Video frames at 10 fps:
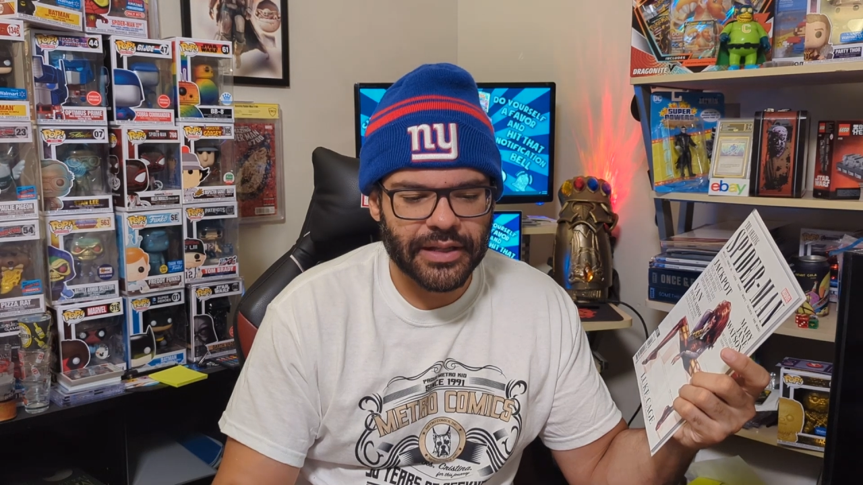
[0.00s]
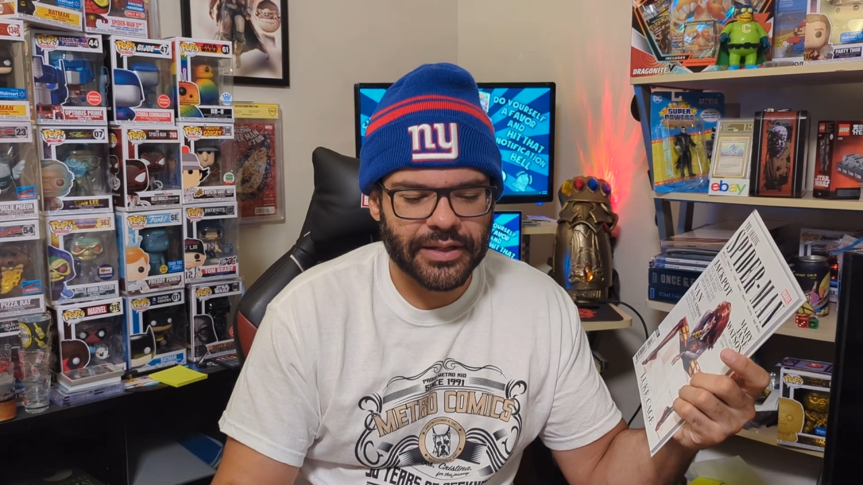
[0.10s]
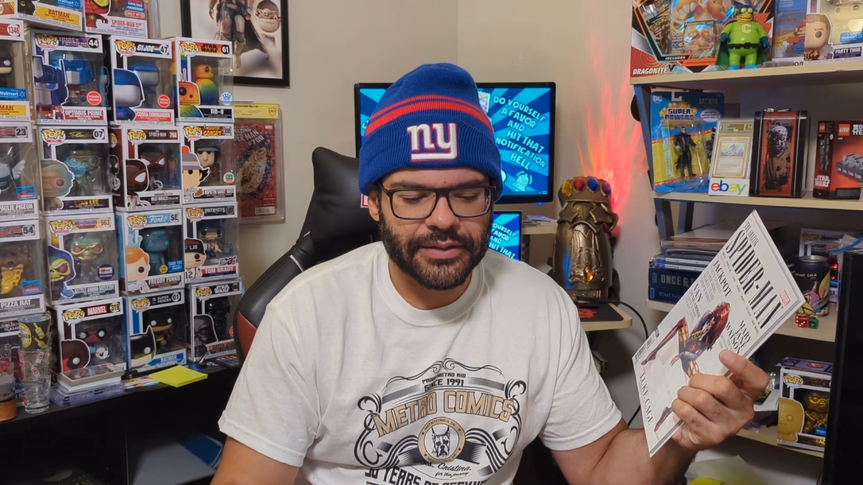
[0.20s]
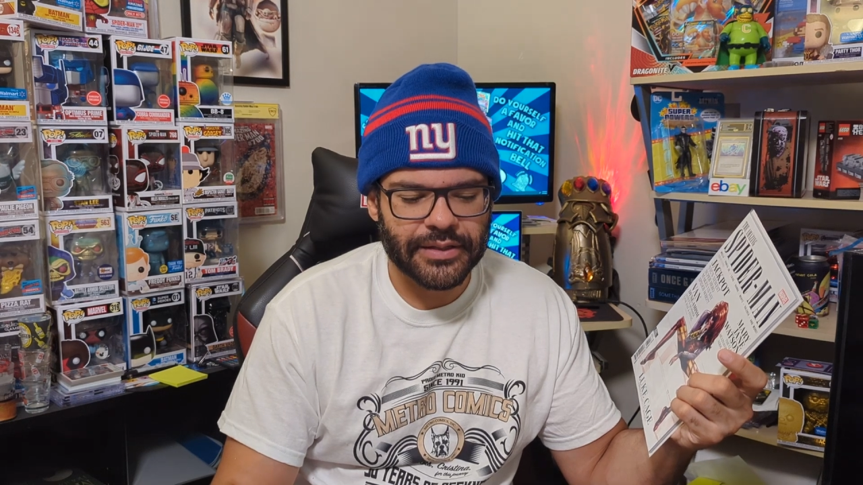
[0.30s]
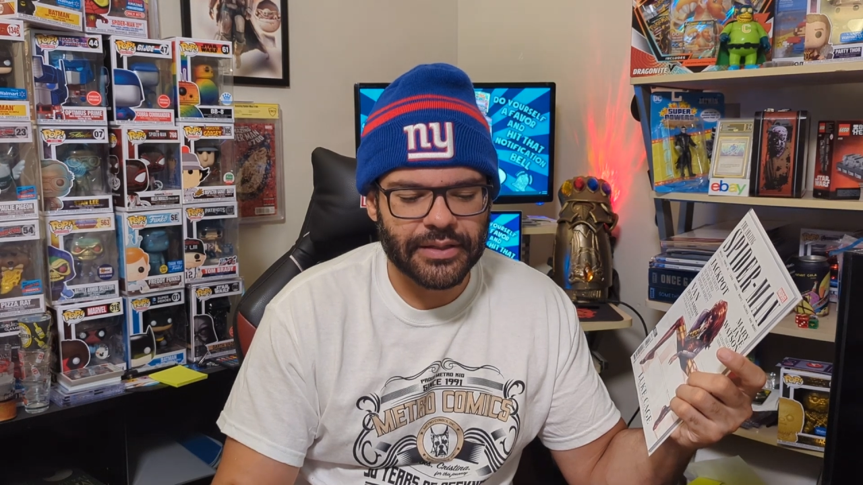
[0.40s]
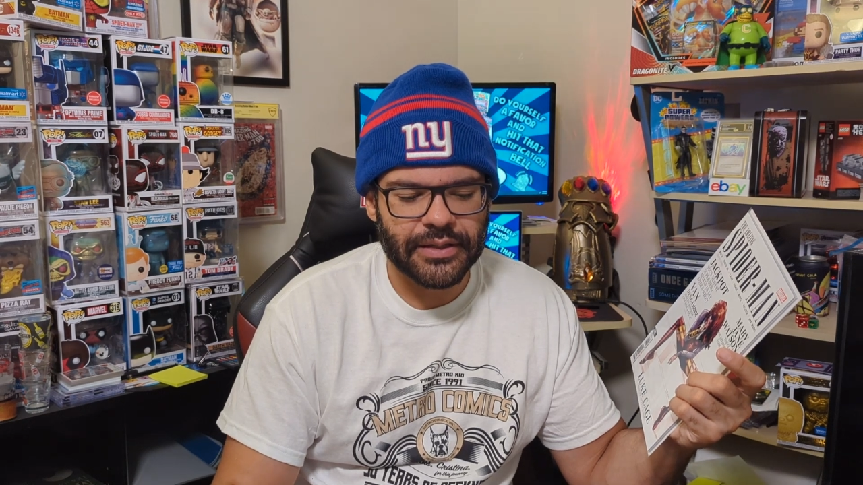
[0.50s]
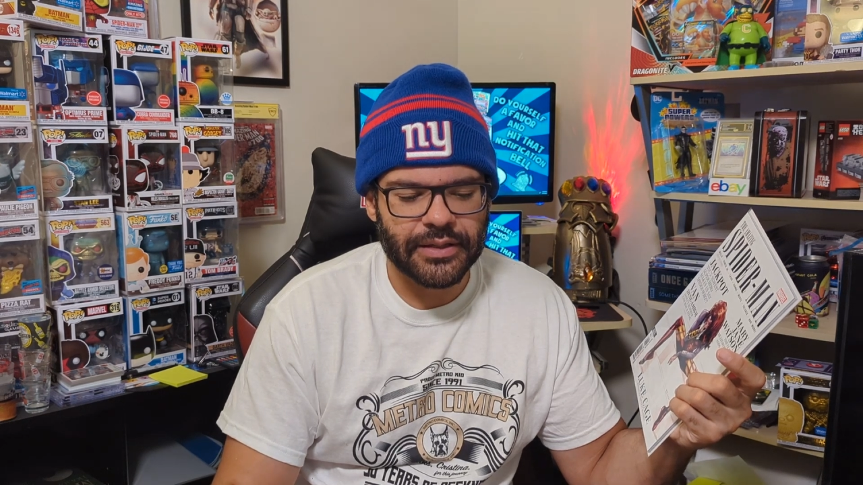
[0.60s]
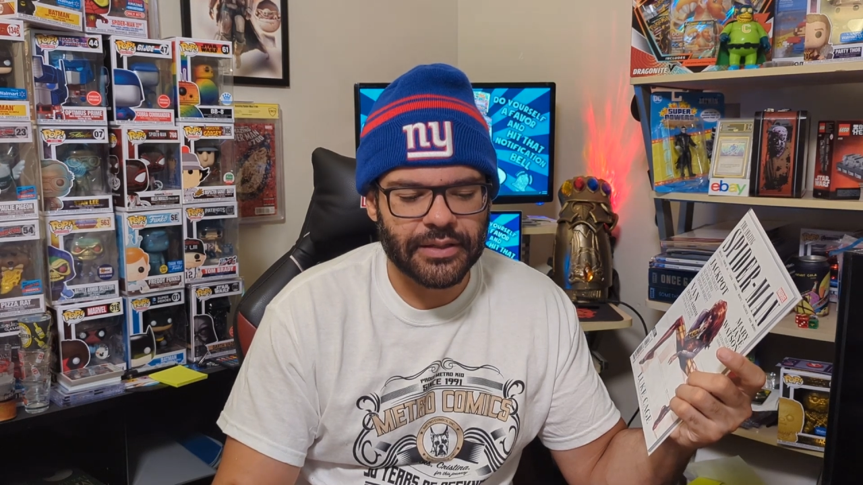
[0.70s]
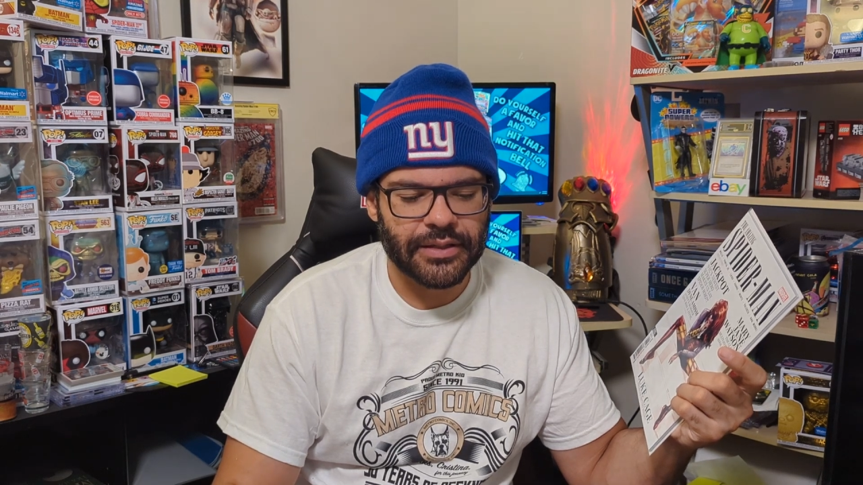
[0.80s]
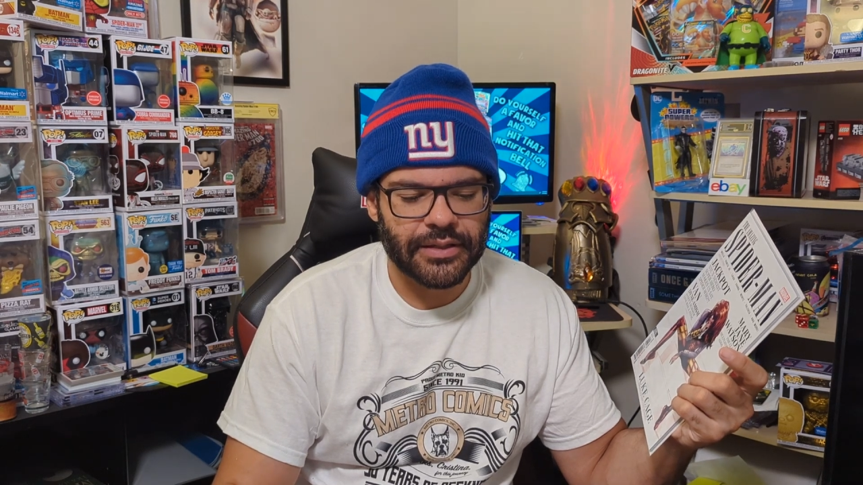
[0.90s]

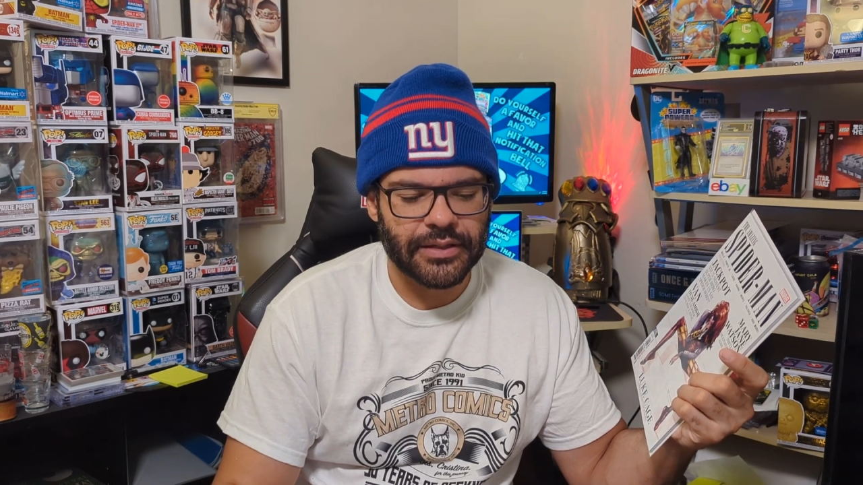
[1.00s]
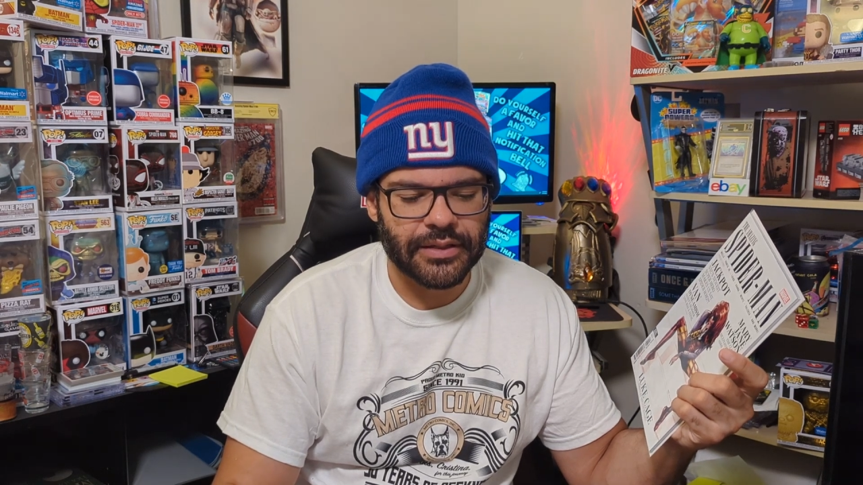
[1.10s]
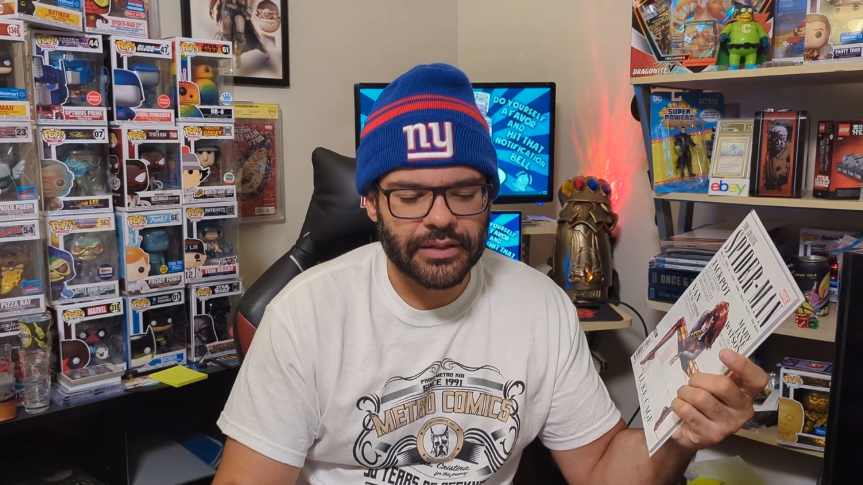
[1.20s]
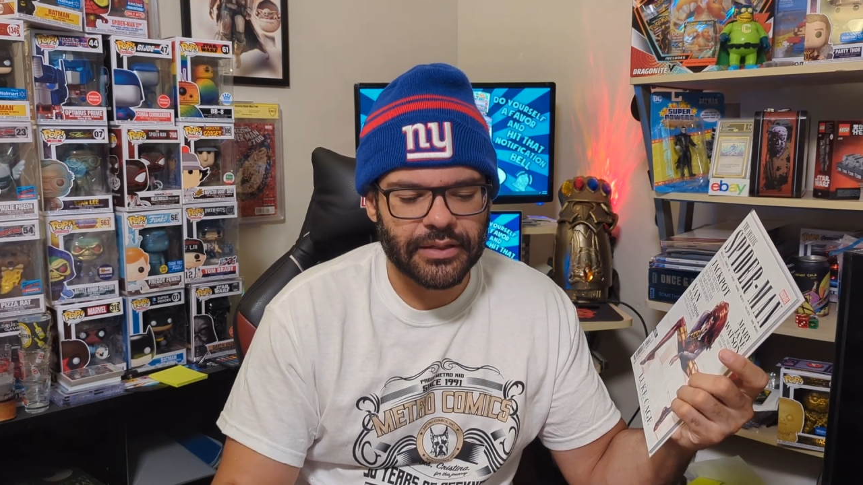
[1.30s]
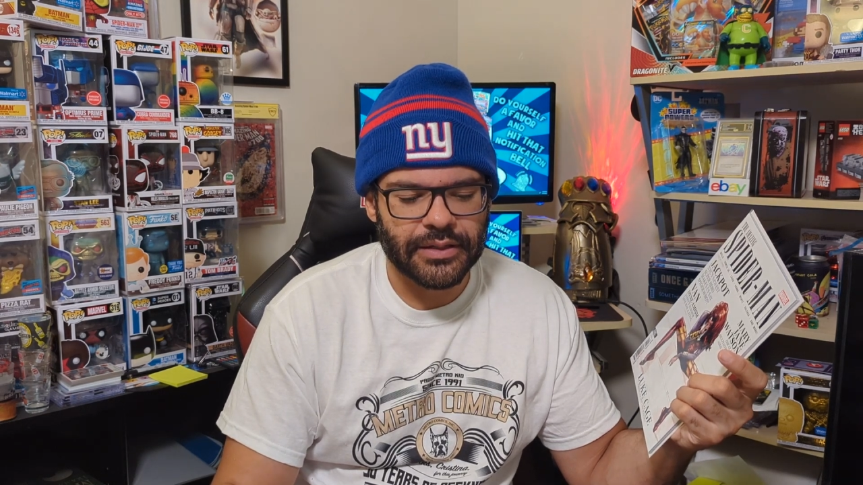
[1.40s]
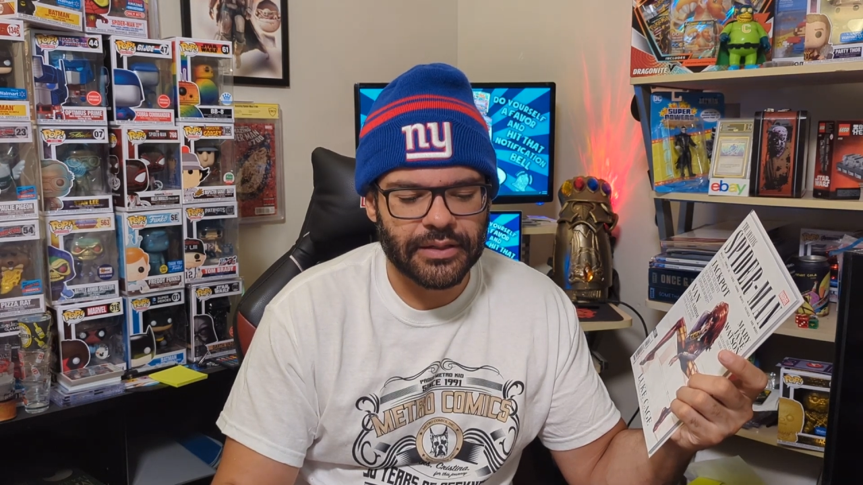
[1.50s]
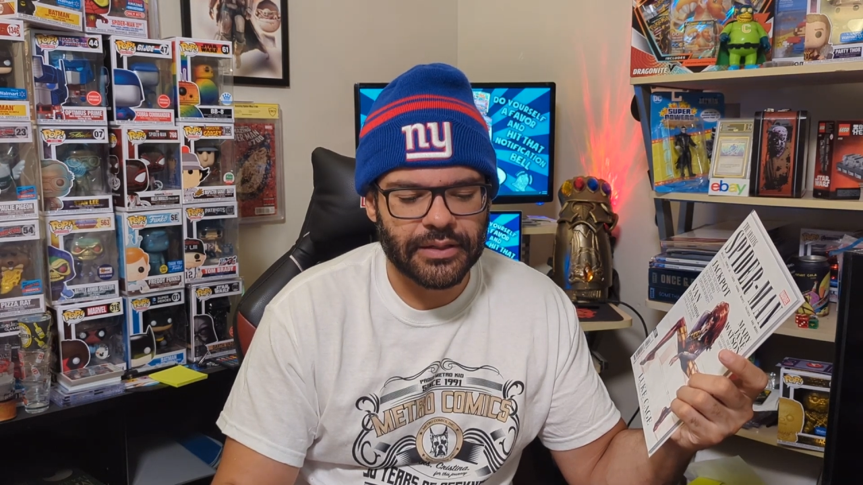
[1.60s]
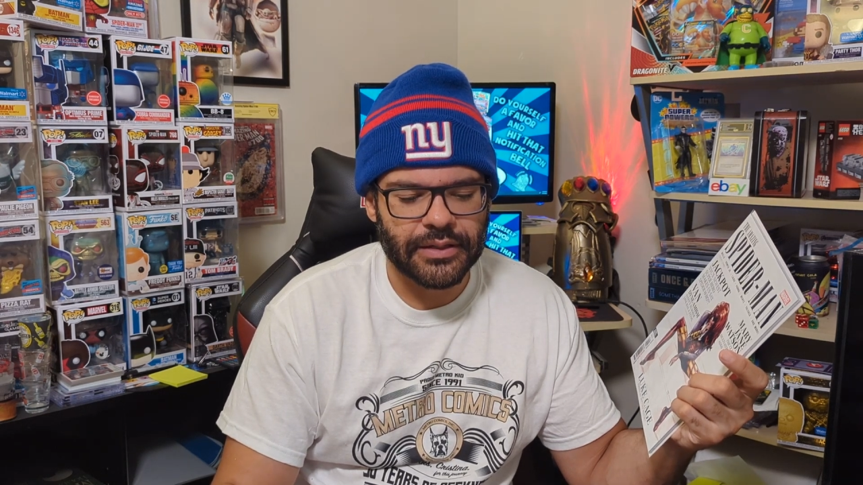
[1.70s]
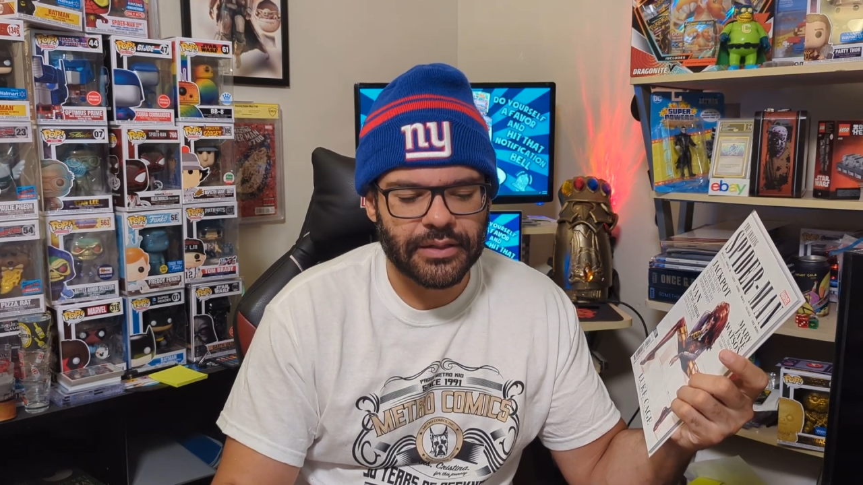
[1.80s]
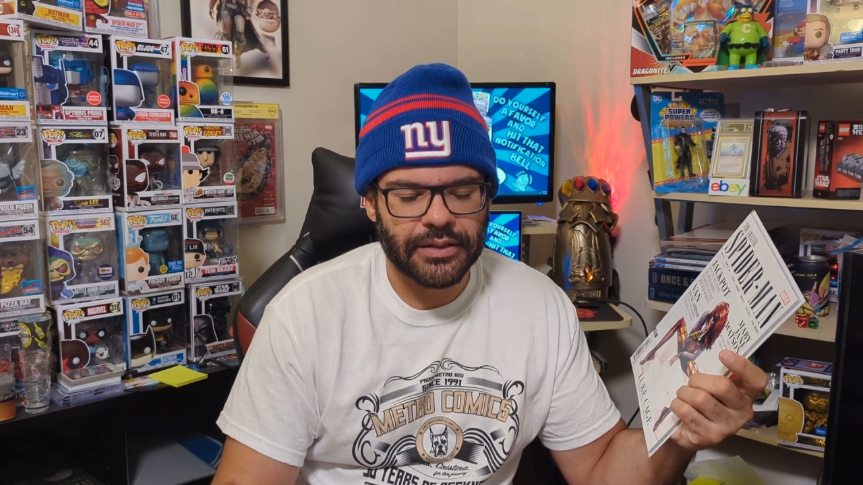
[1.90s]
Legacy,